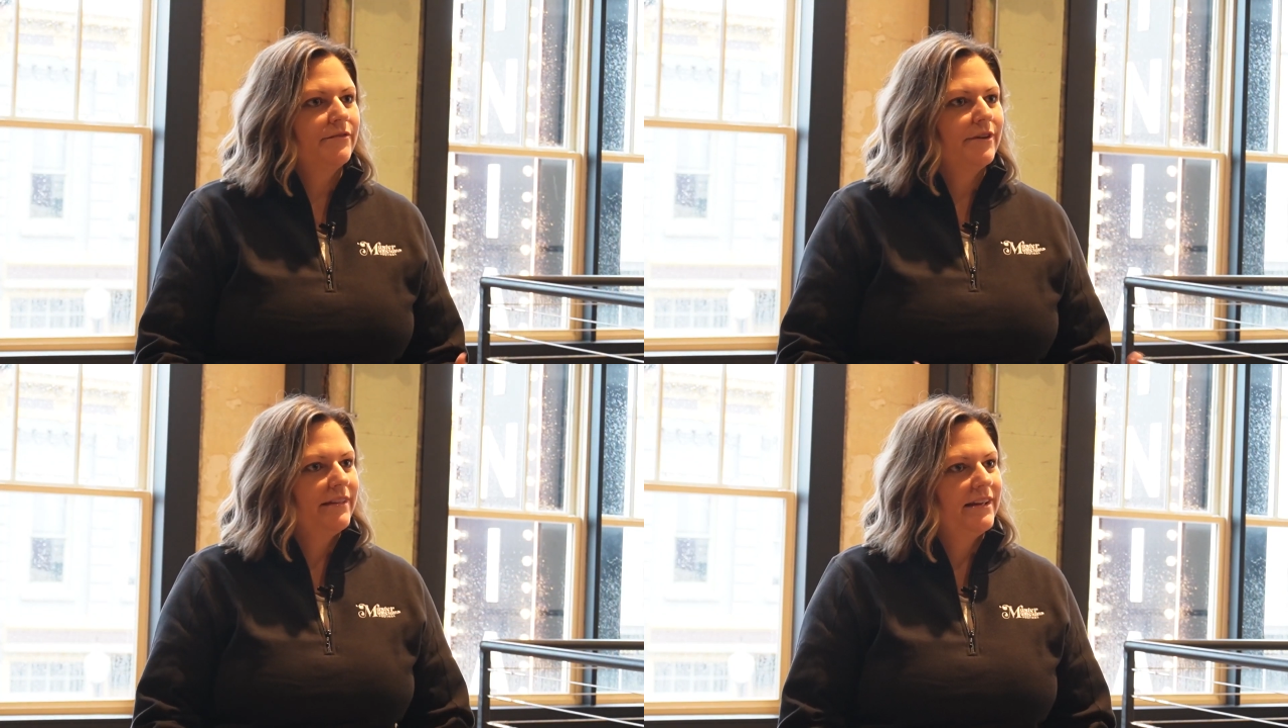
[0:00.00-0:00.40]

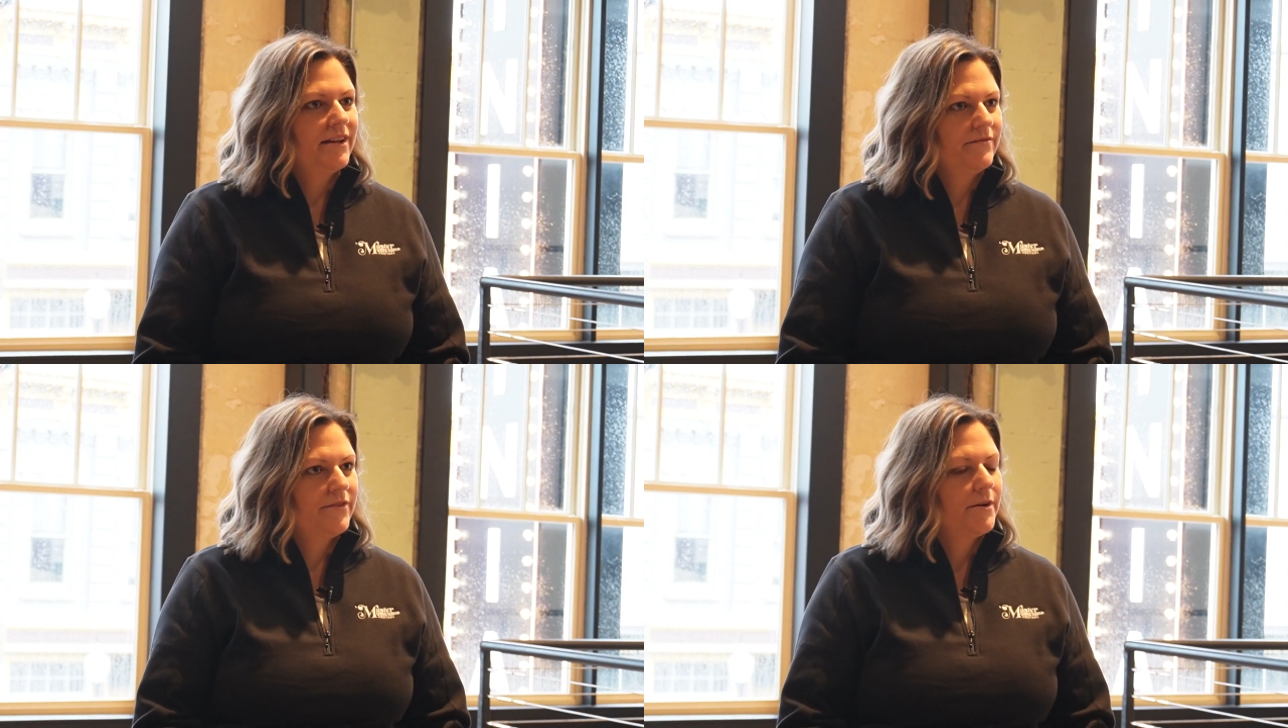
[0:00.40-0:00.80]
where they
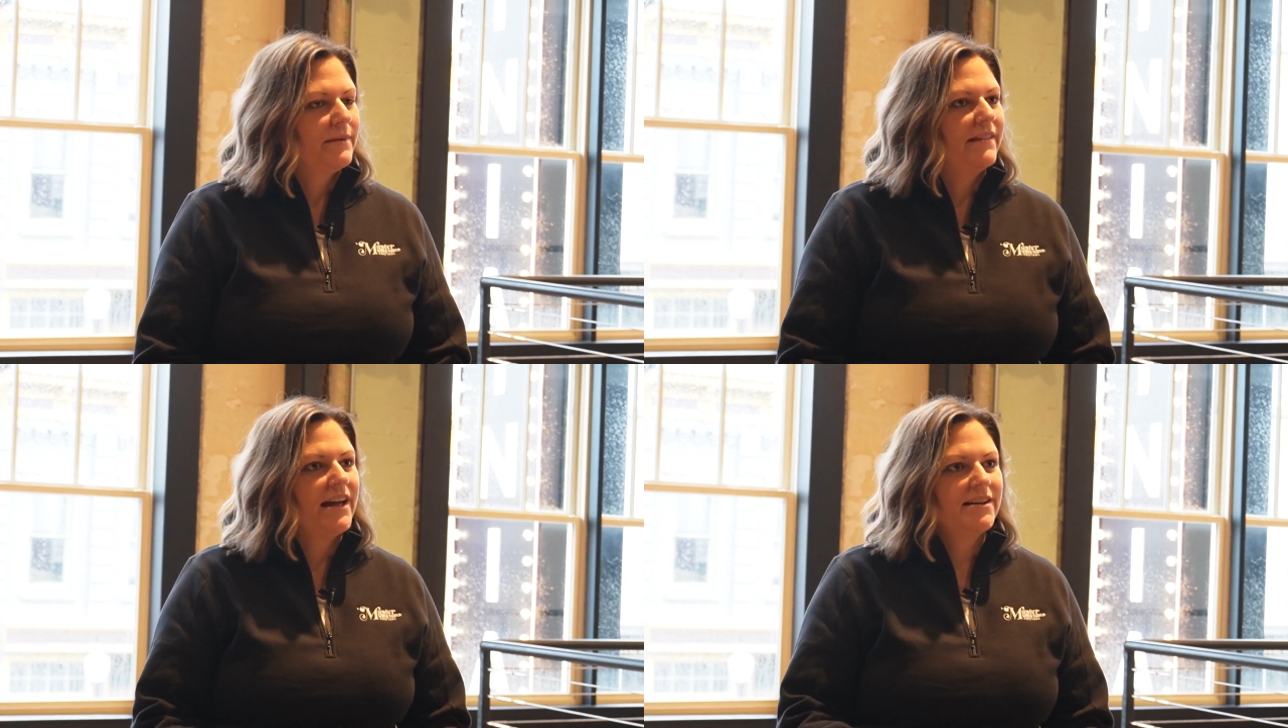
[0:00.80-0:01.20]
come from,
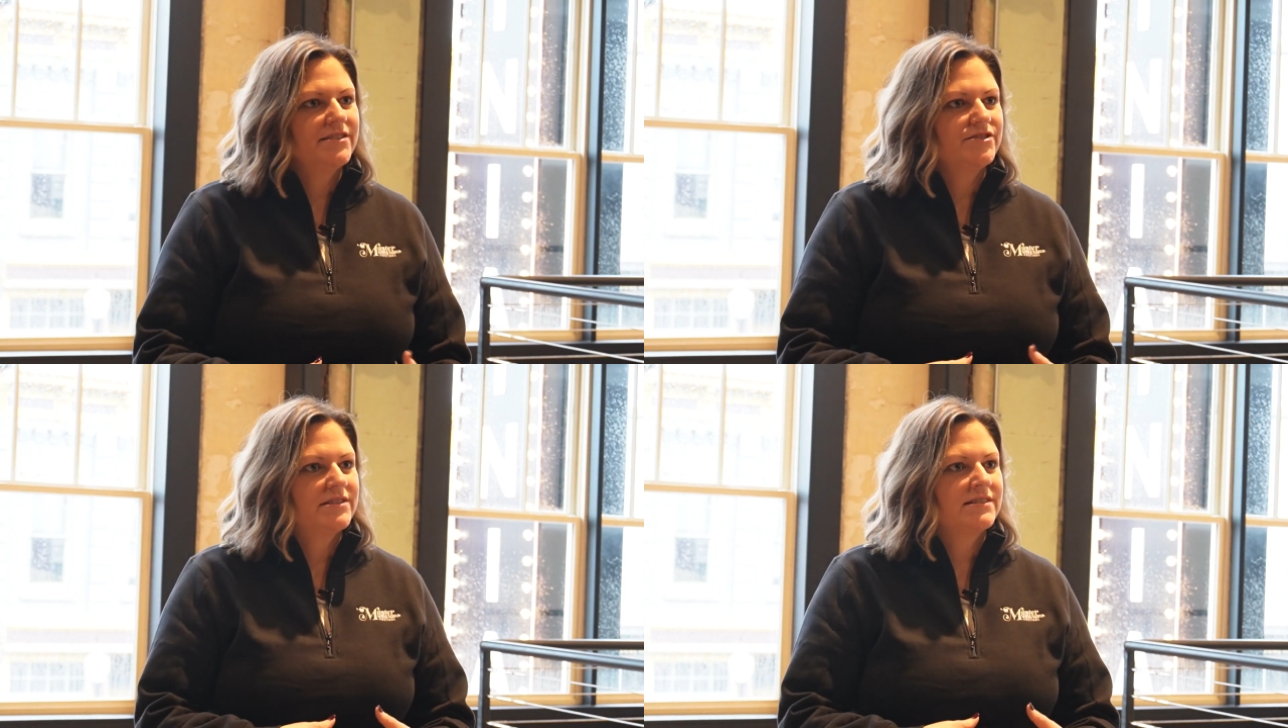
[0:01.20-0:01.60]
and that
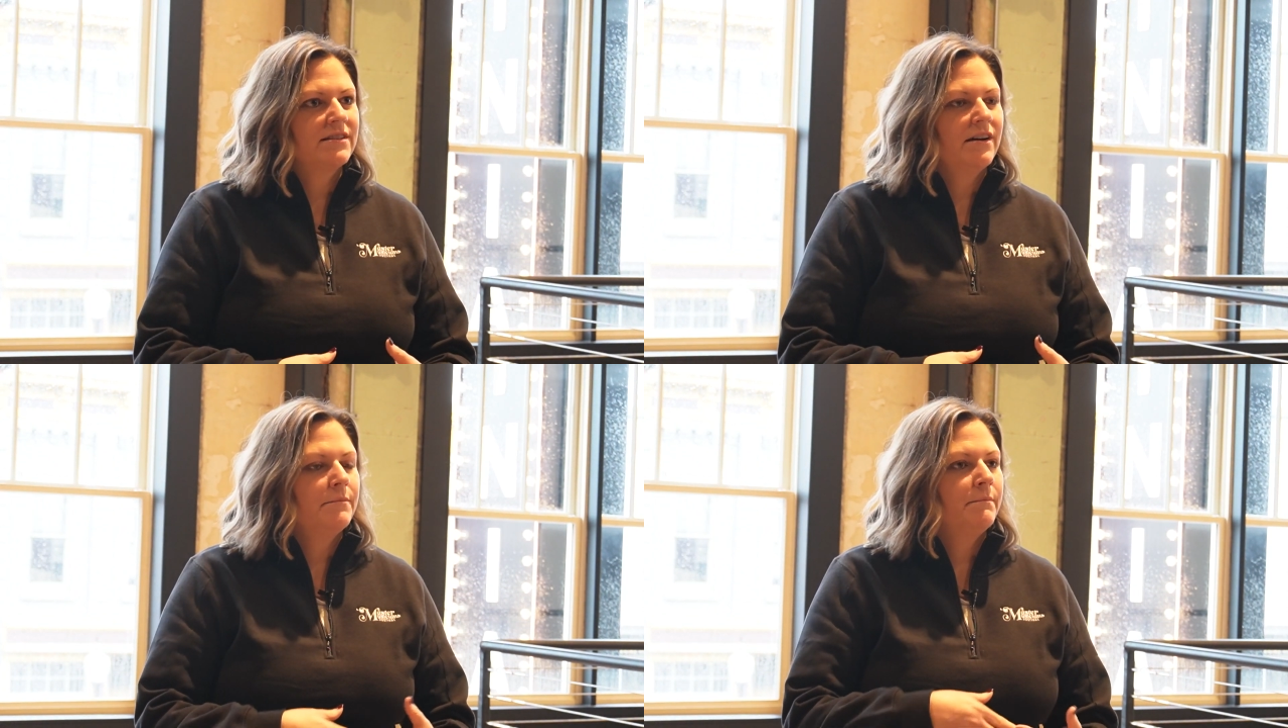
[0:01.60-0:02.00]
has just
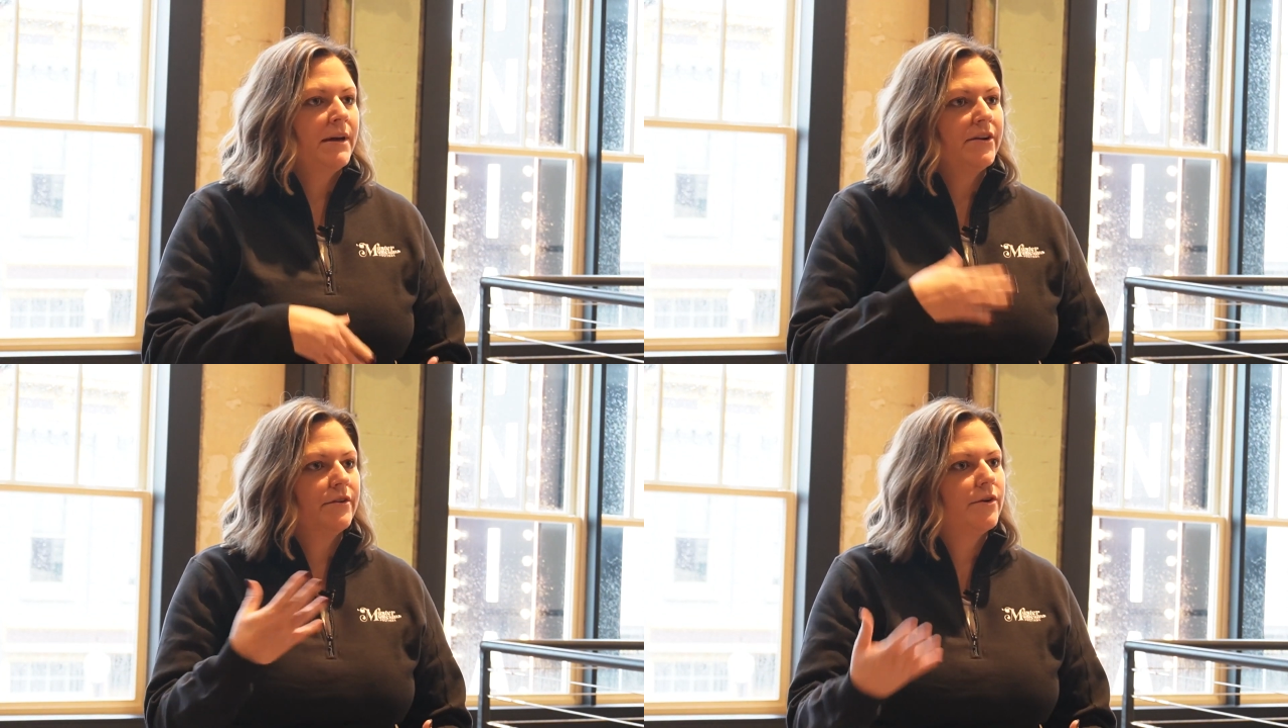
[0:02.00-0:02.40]
gotten
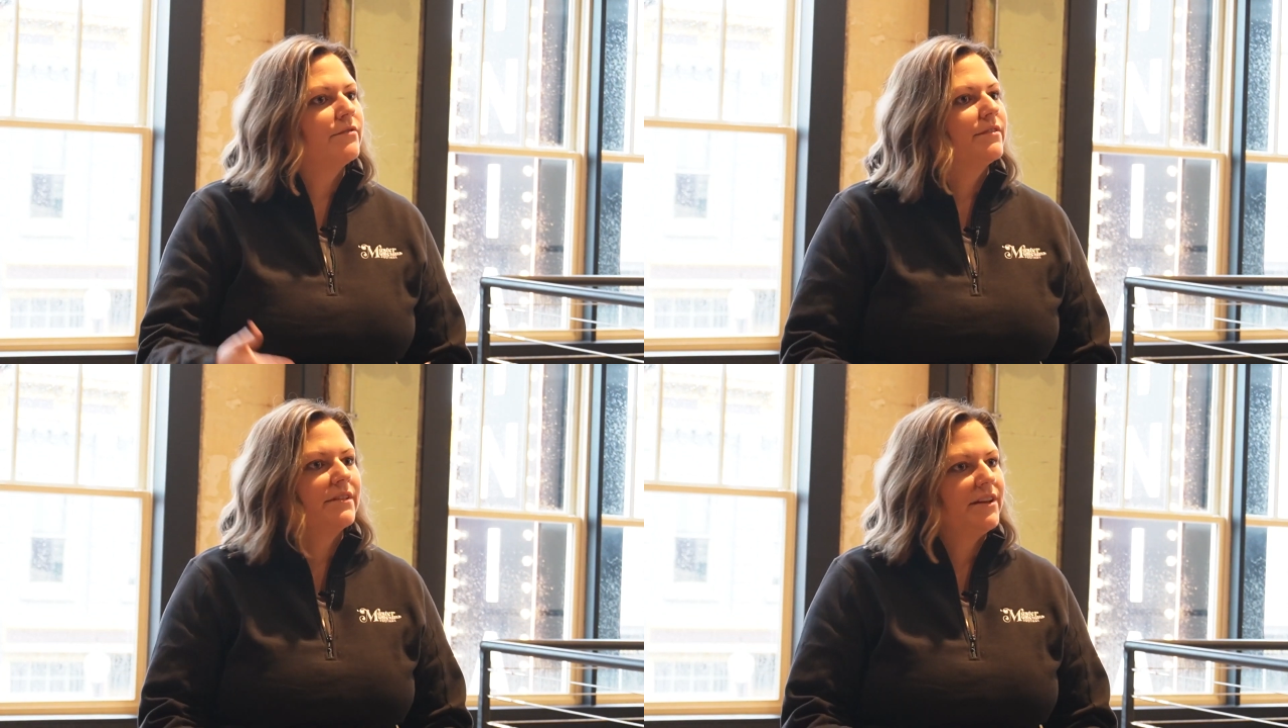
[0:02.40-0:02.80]
better
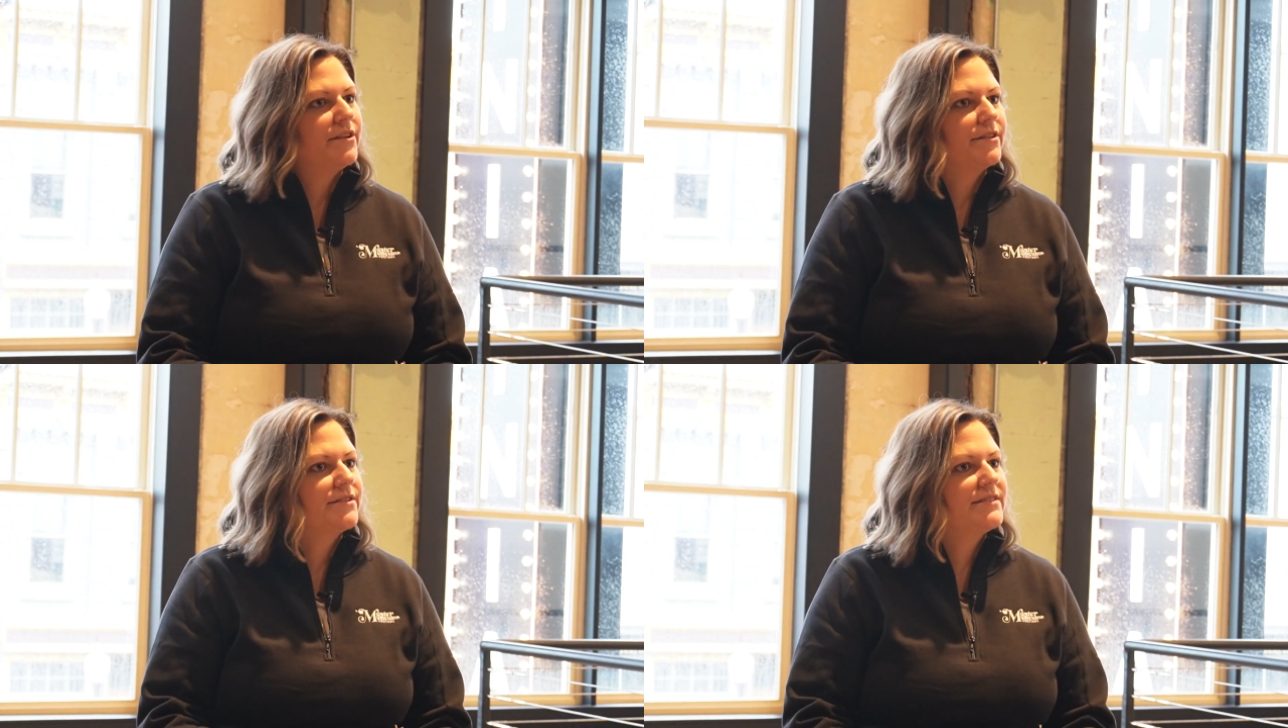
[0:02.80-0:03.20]
over the
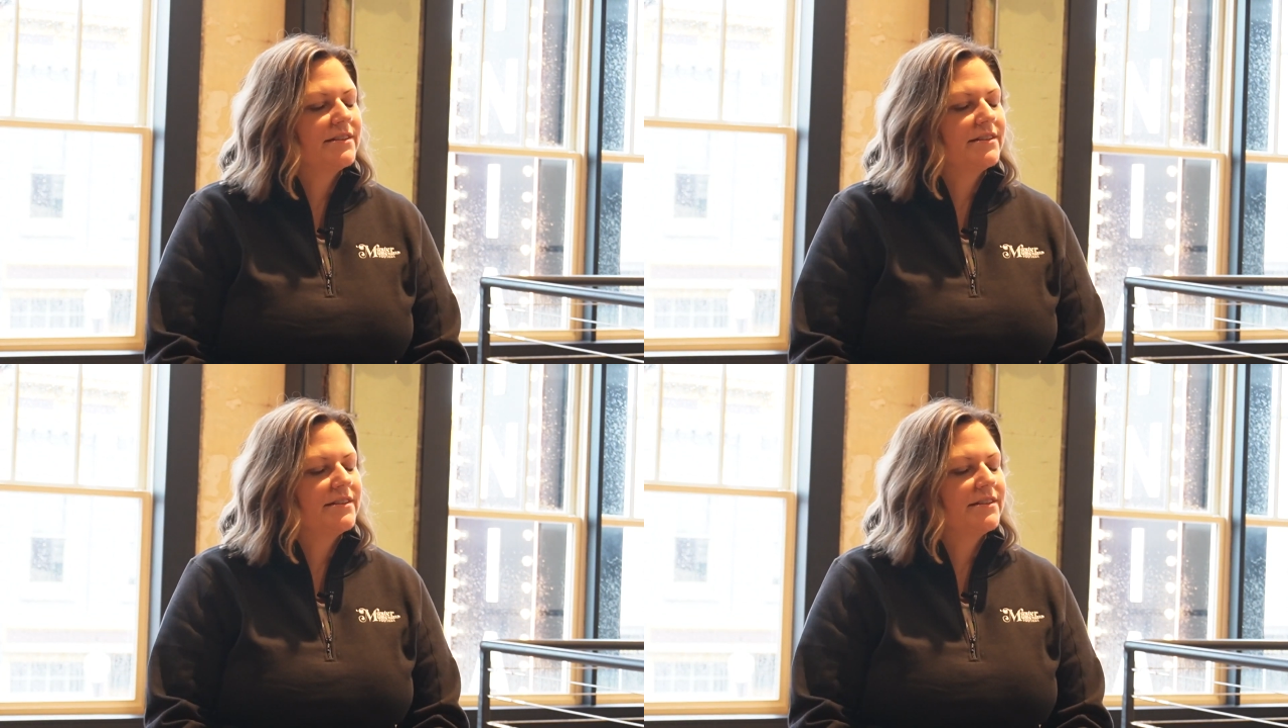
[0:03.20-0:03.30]
years.